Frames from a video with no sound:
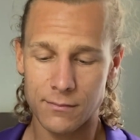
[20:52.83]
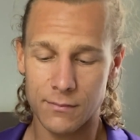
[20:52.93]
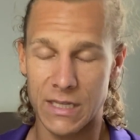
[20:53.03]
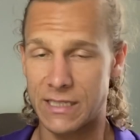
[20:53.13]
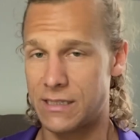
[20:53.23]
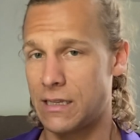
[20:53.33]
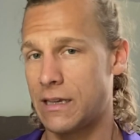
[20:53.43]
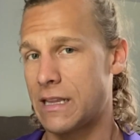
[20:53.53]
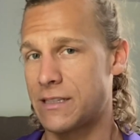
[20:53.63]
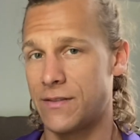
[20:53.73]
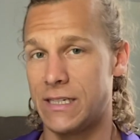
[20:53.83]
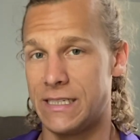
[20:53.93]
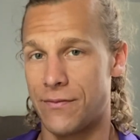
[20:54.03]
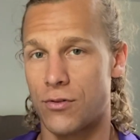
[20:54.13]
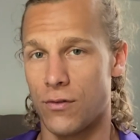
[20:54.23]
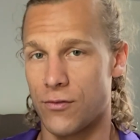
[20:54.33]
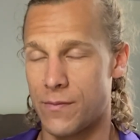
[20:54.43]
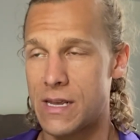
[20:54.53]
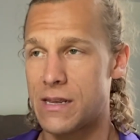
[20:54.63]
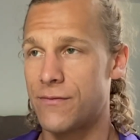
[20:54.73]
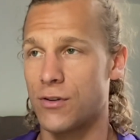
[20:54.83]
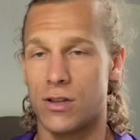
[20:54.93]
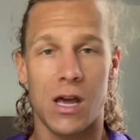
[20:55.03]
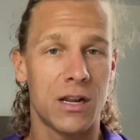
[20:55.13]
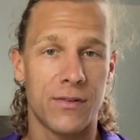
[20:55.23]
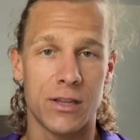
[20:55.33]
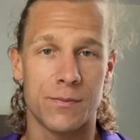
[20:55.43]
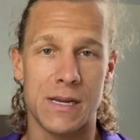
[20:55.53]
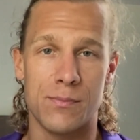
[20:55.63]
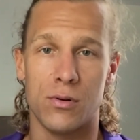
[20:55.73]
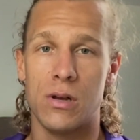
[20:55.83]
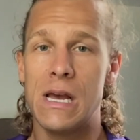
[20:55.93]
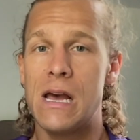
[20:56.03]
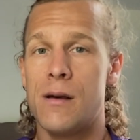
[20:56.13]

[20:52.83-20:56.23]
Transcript: This is something that's very difficult for me, for a lot of other people,